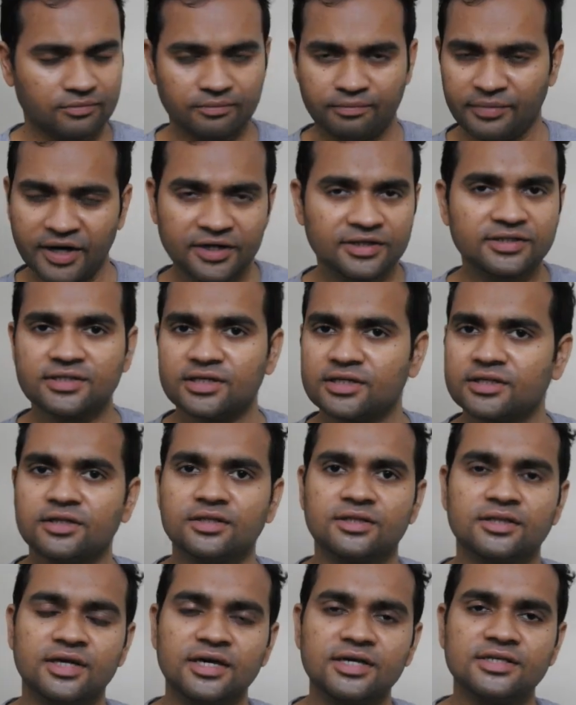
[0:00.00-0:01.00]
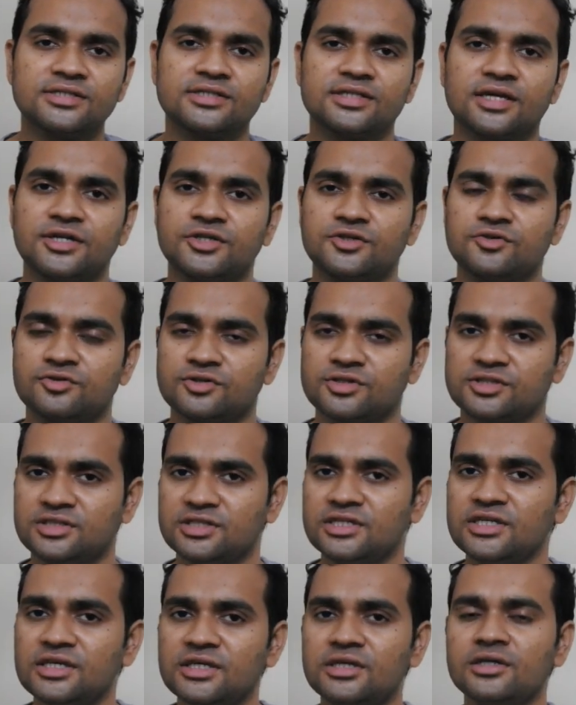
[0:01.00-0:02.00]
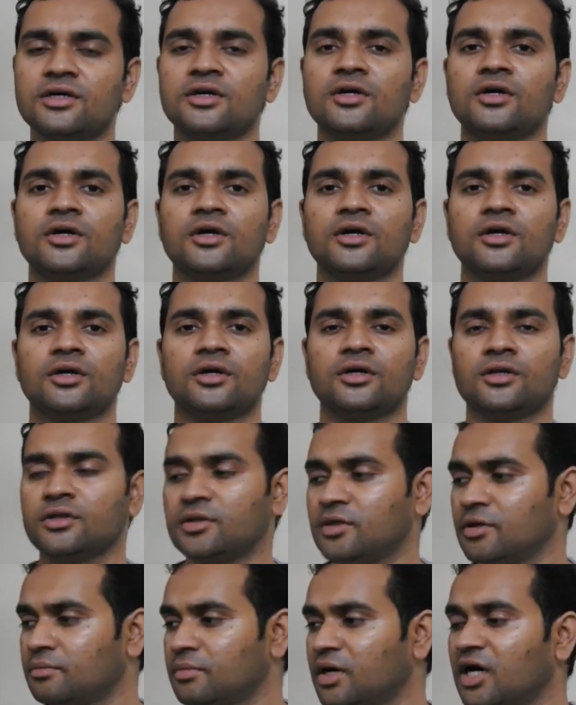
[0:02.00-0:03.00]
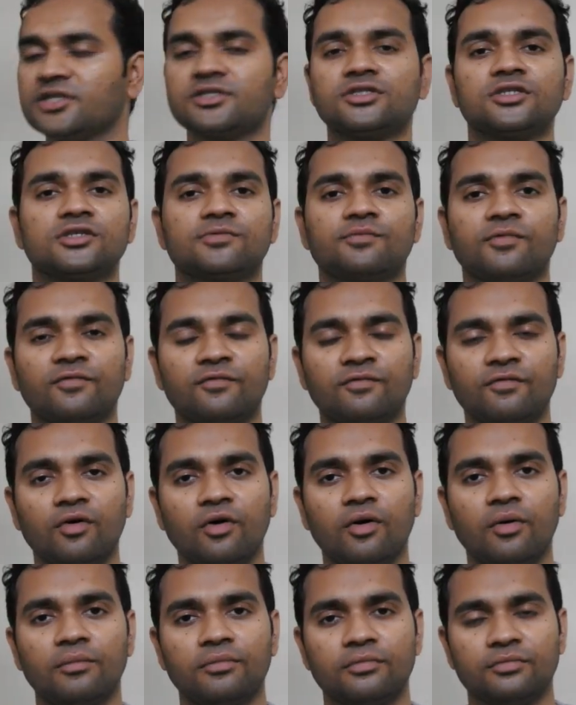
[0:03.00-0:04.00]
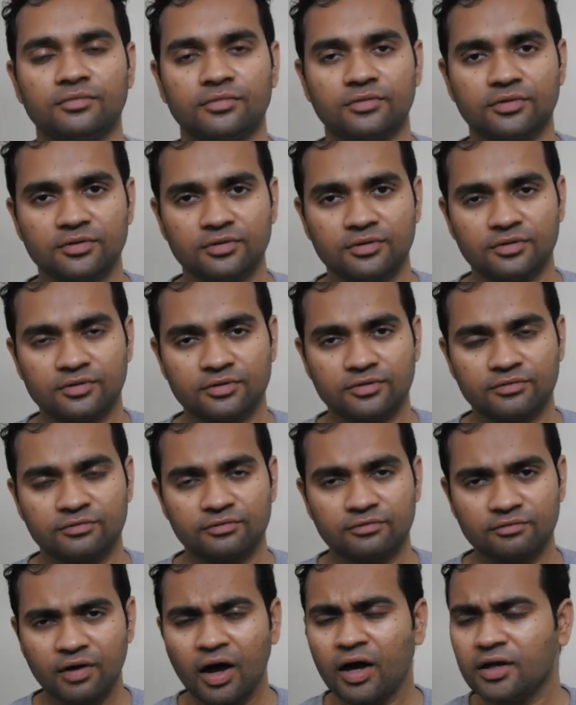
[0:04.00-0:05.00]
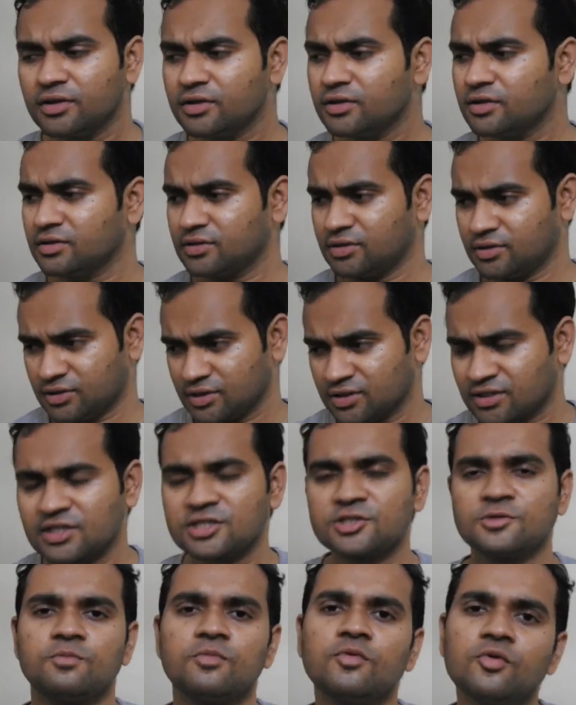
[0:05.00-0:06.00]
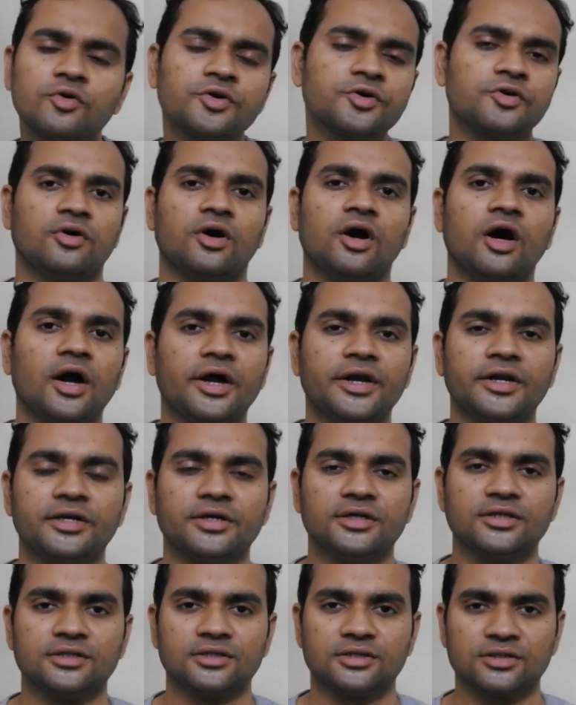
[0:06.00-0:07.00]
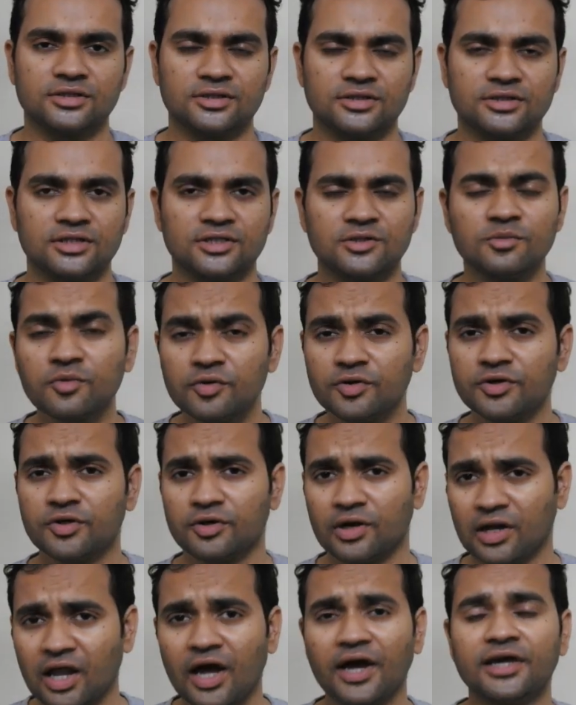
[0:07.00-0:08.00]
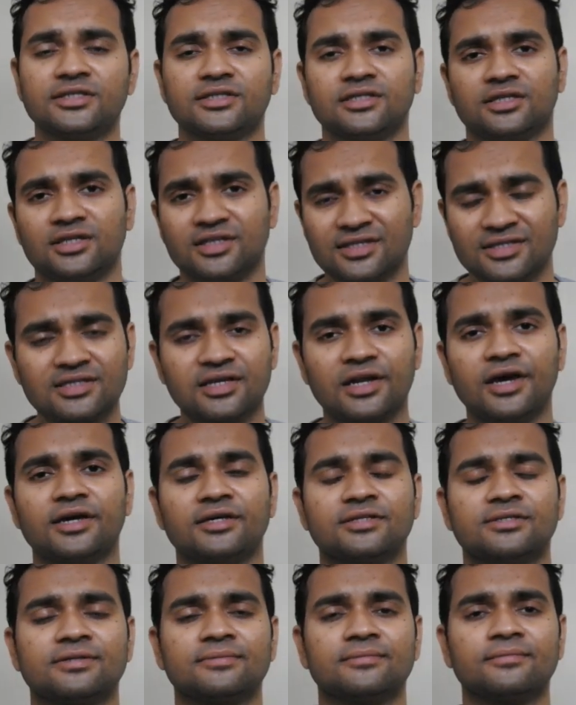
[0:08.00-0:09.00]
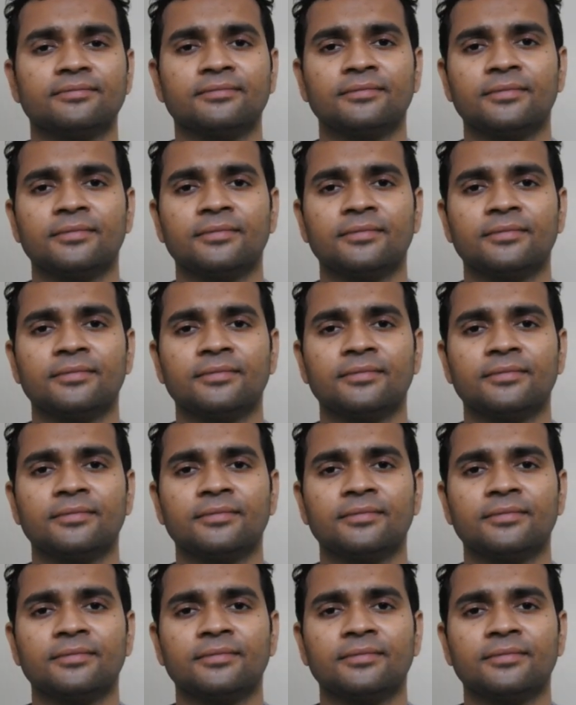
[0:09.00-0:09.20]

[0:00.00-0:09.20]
practicing the things that you're seeing the masters perform. Rather, just explore your ideas, just explore your likes and dislikes,